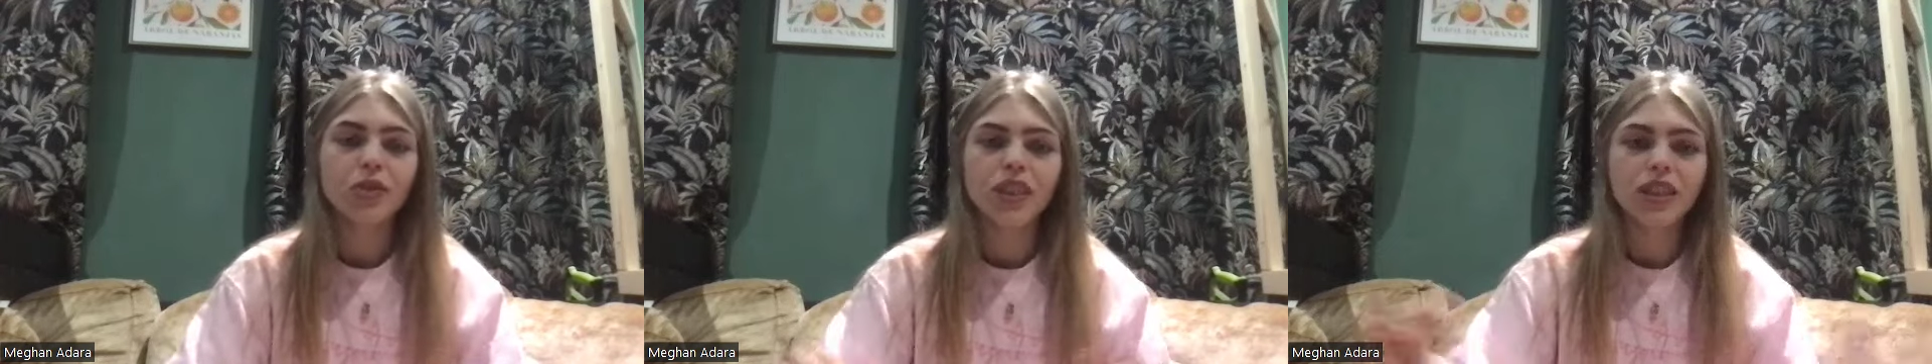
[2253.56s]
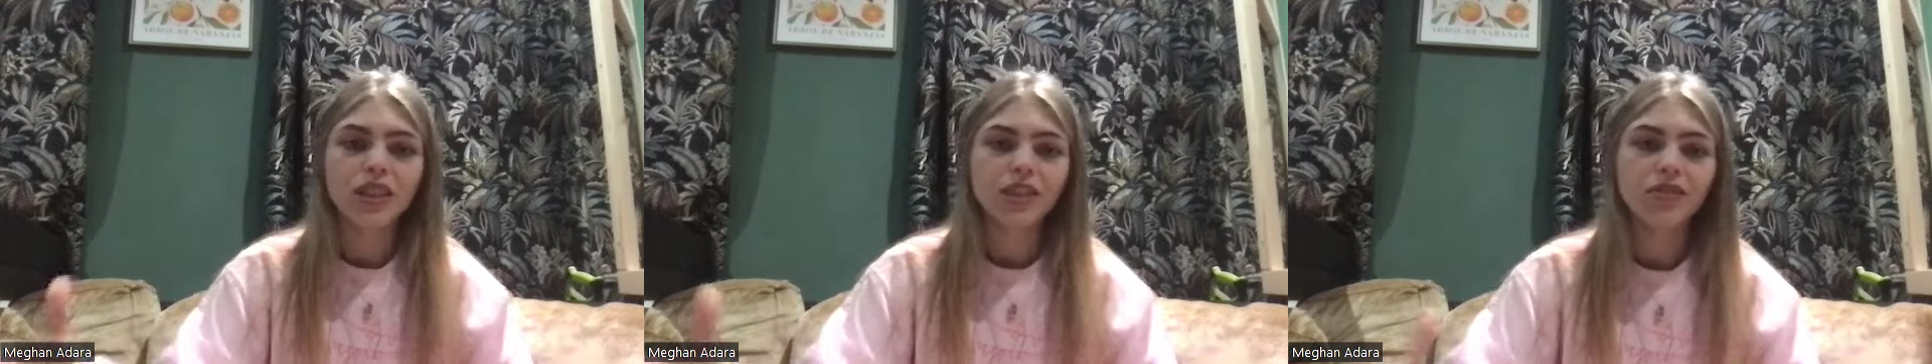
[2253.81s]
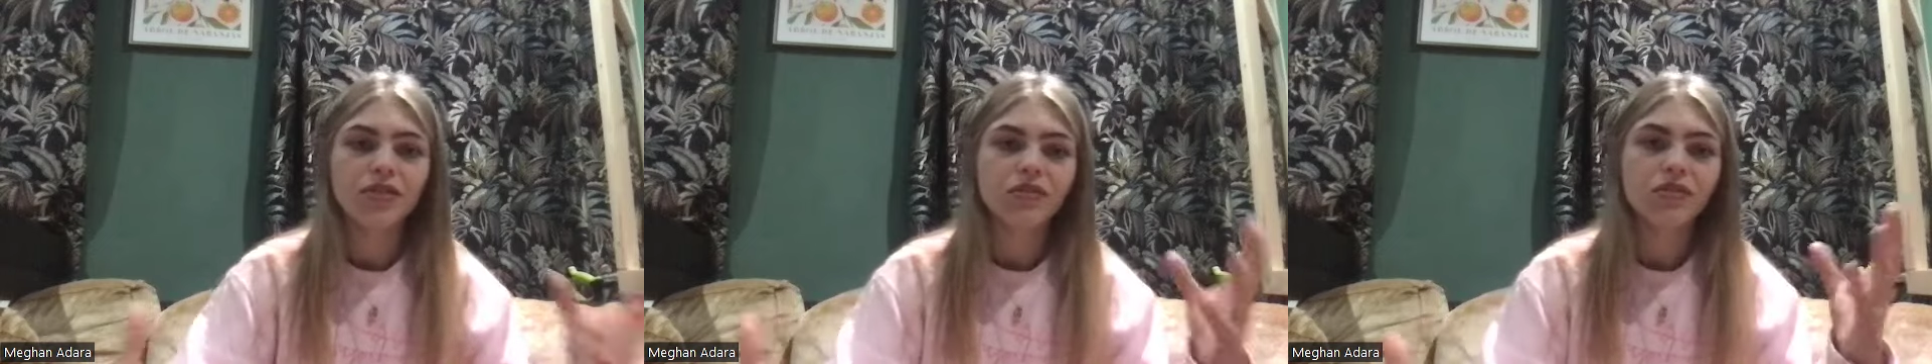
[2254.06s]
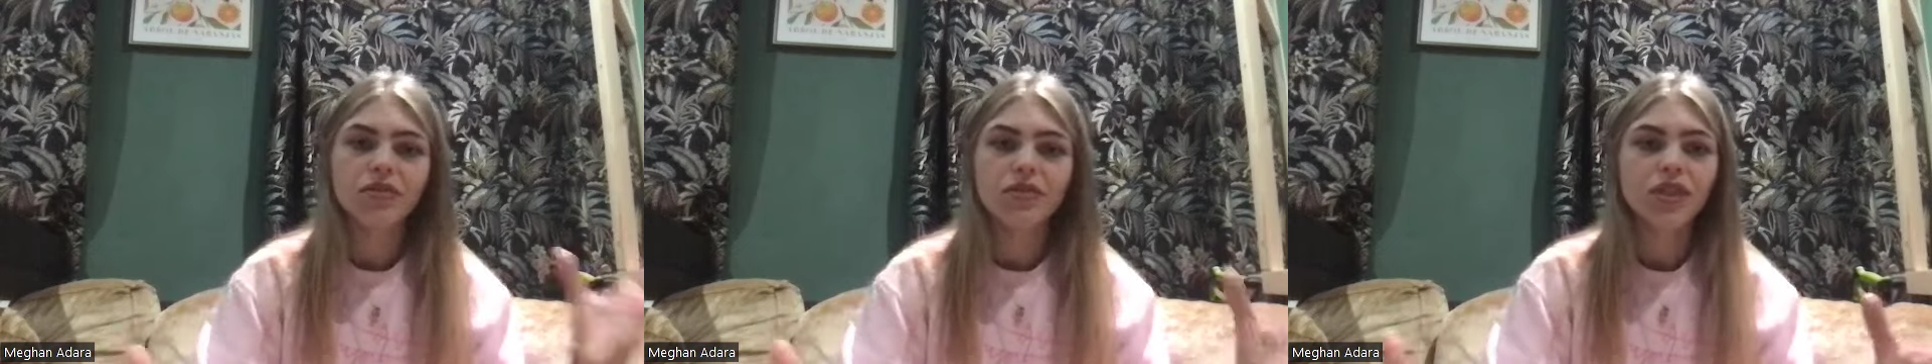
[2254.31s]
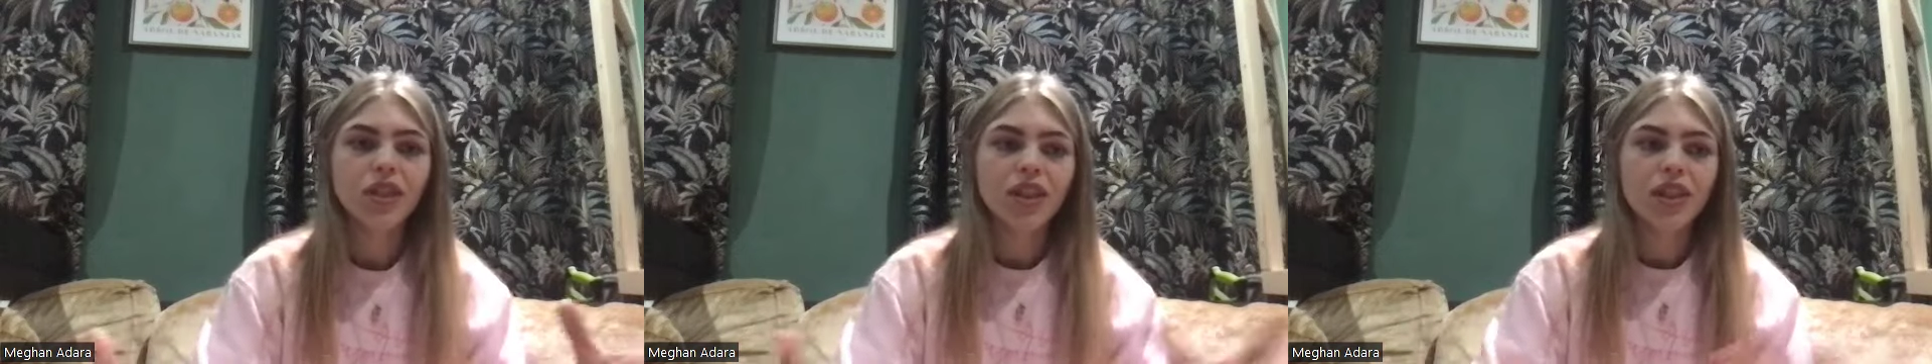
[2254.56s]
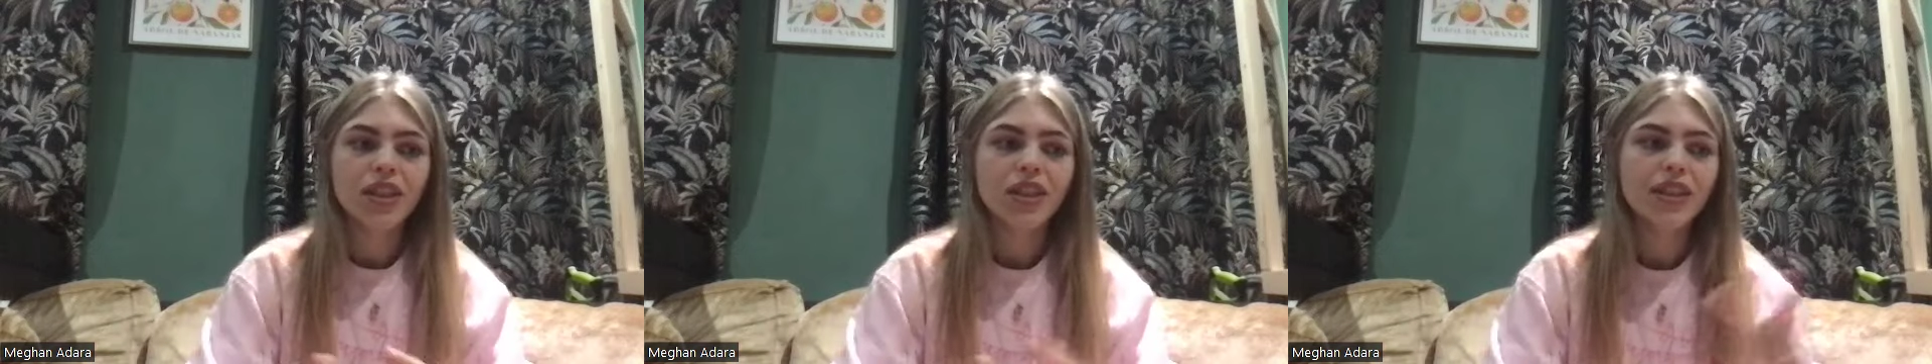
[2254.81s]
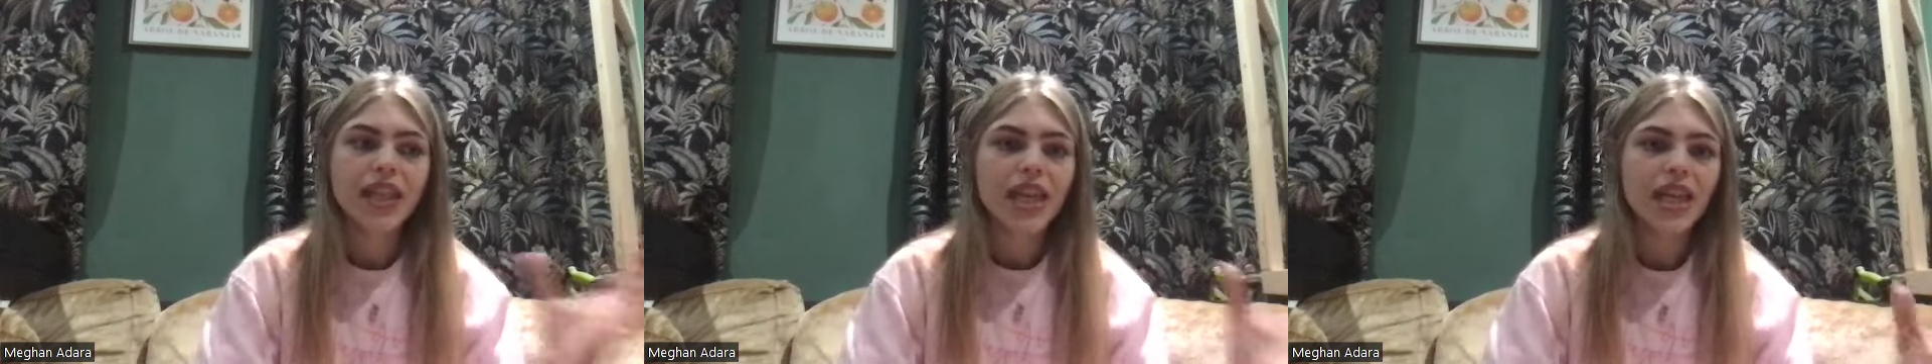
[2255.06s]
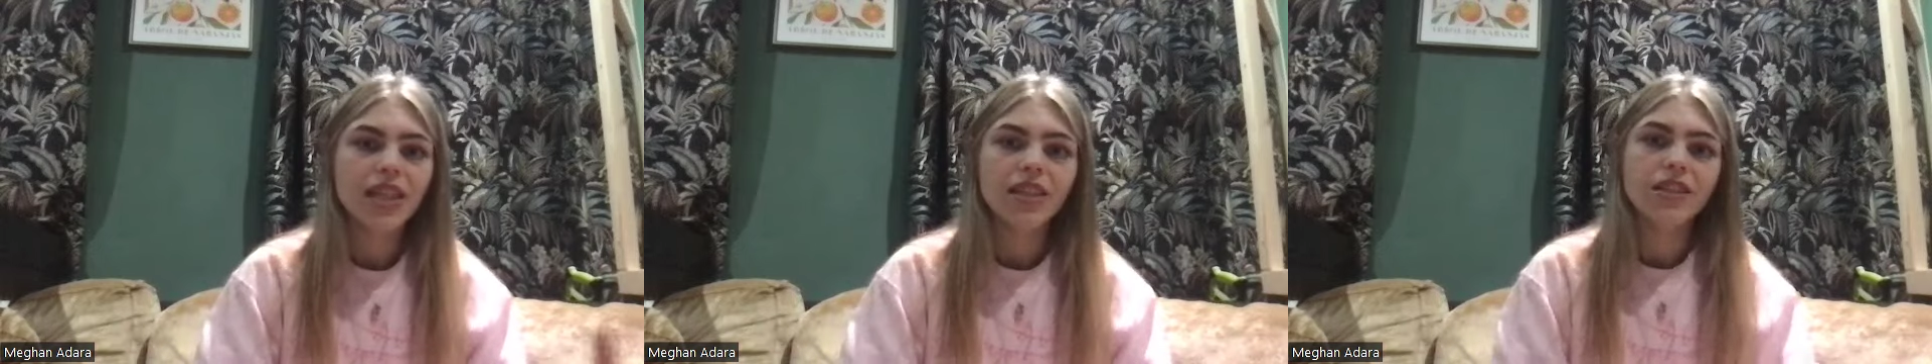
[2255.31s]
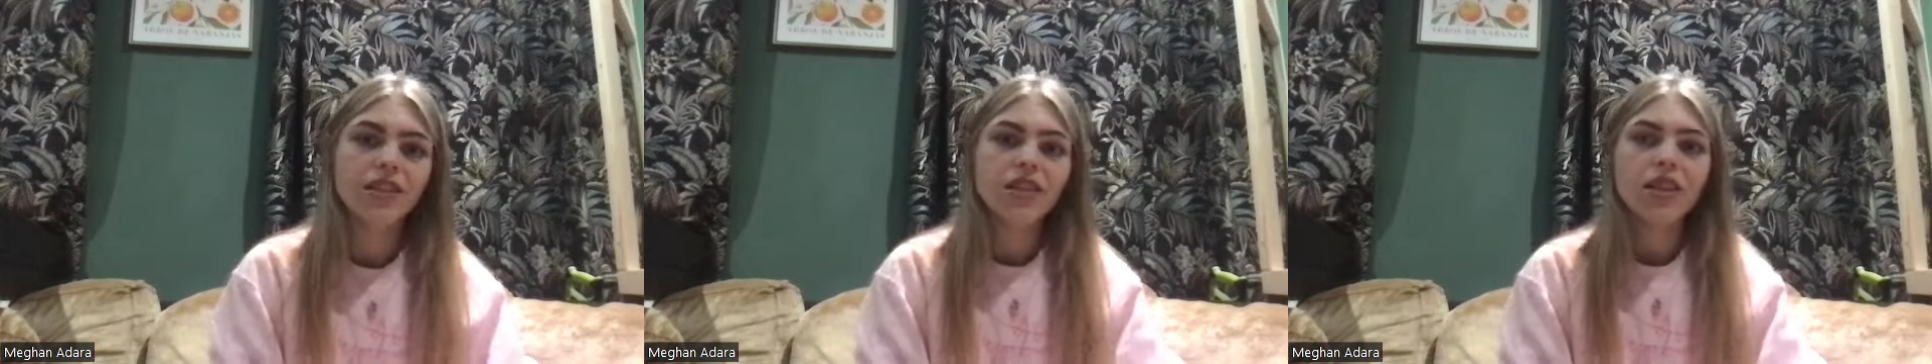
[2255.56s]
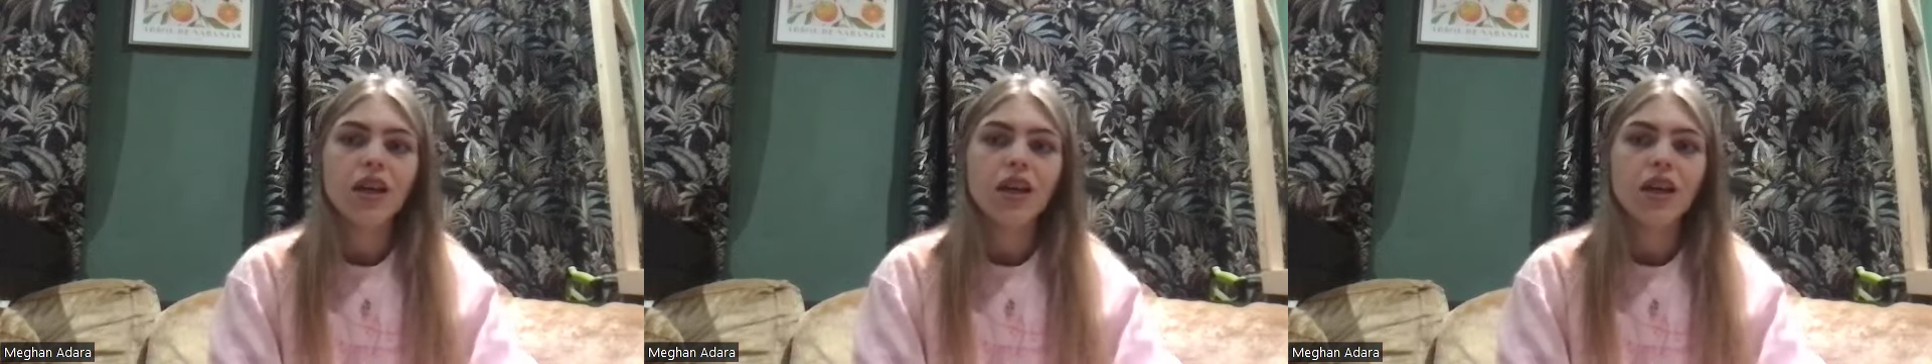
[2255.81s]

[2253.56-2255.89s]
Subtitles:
these different things,